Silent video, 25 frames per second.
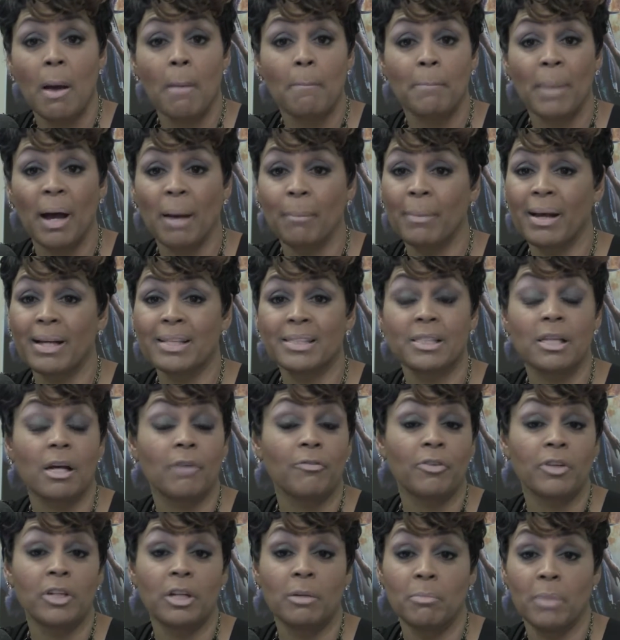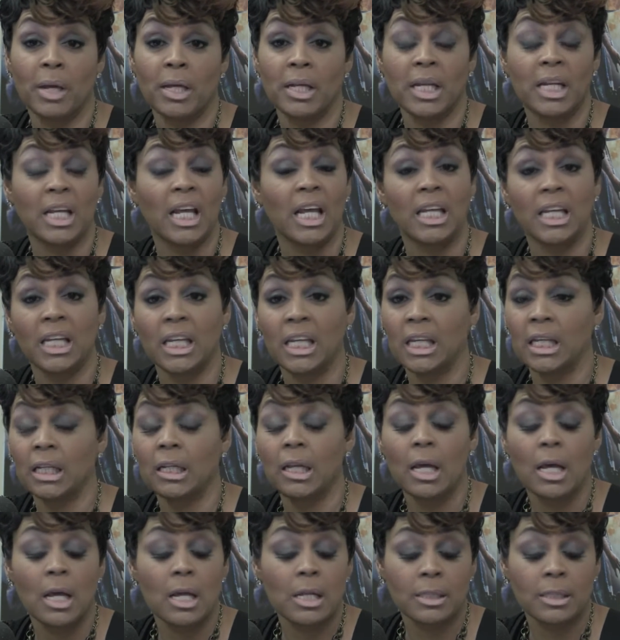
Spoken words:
by myself in a minute and eat,